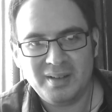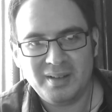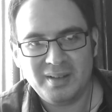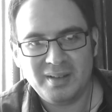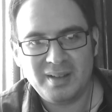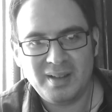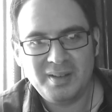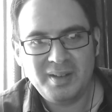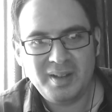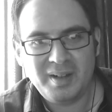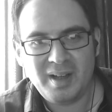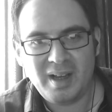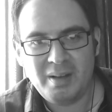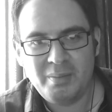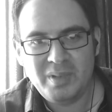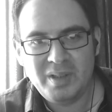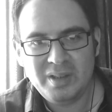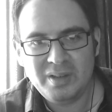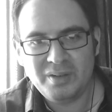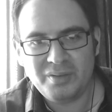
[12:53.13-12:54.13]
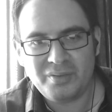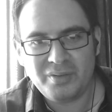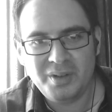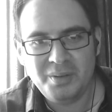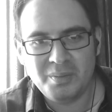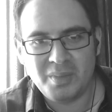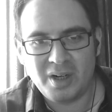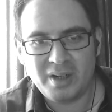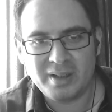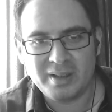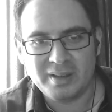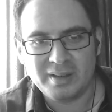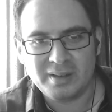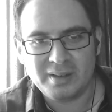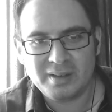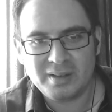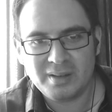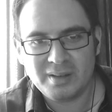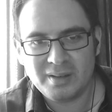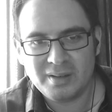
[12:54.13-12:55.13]
And then, I'm into free
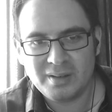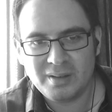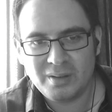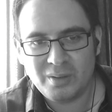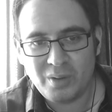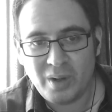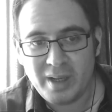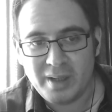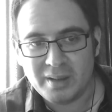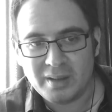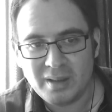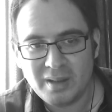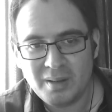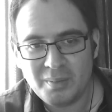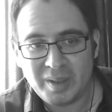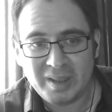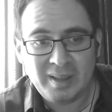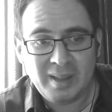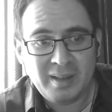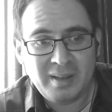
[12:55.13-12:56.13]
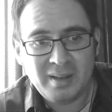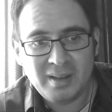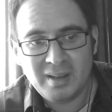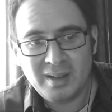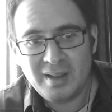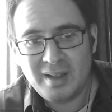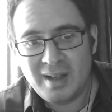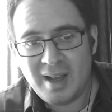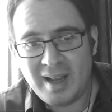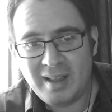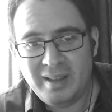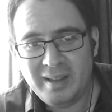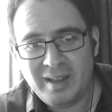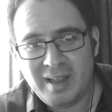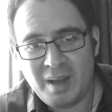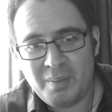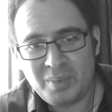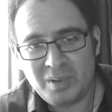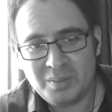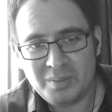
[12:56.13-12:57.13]
markets. Great. But then I think
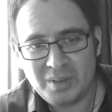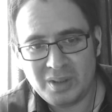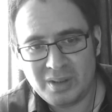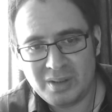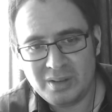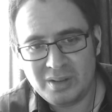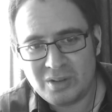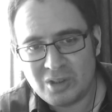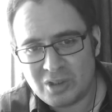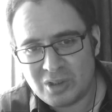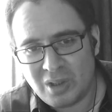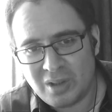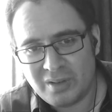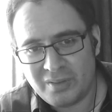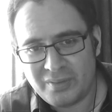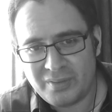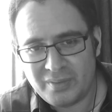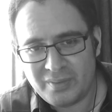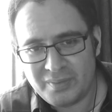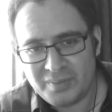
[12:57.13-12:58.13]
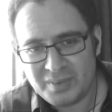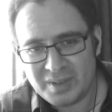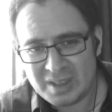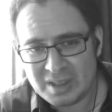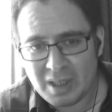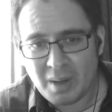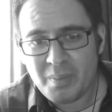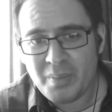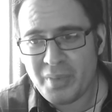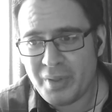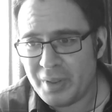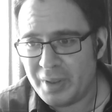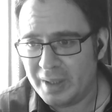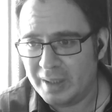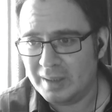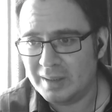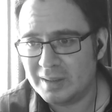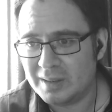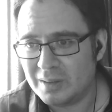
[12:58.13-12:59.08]
capital can solve some things.